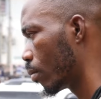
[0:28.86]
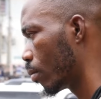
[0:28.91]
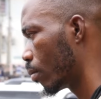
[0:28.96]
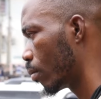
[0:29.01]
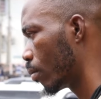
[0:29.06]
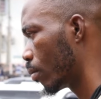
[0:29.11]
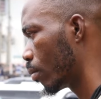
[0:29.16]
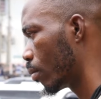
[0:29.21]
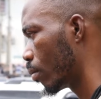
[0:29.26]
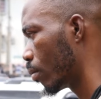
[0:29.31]

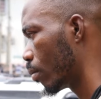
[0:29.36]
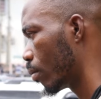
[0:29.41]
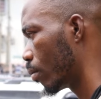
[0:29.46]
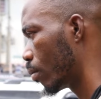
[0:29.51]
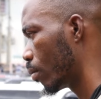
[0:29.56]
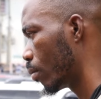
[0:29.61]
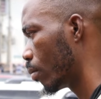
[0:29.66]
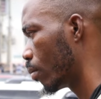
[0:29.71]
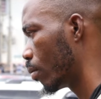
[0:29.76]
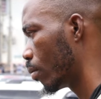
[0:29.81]

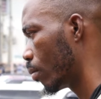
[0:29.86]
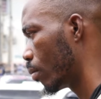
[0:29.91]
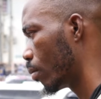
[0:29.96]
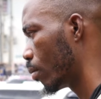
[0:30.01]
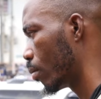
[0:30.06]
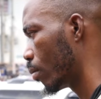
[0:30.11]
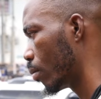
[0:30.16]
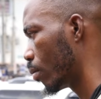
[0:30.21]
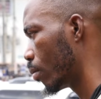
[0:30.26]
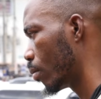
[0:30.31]

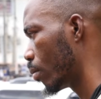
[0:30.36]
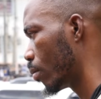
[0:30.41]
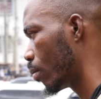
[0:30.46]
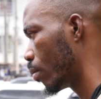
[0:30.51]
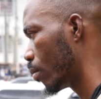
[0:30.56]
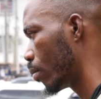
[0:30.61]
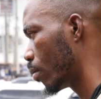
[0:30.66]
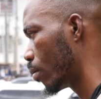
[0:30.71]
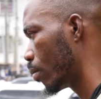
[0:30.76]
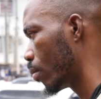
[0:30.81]

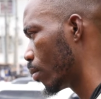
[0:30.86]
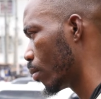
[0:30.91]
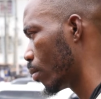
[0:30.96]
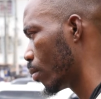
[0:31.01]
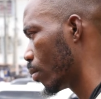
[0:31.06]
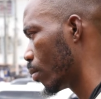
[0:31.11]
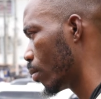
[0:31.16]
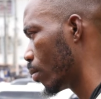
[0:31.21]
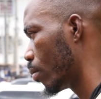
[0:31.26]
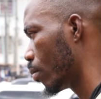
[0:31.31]

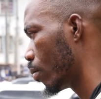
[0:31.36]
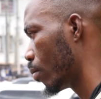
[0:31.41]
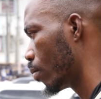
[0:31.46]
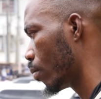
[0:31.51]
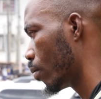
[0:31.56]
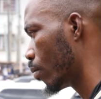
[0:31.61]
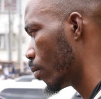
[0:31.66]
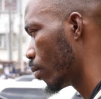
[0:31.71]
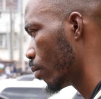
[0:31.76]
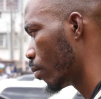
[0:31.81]

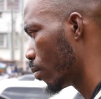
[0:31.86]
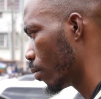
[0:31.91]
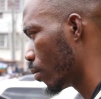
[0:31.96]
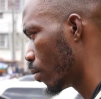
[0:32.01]
No words are spoken by the person on screen.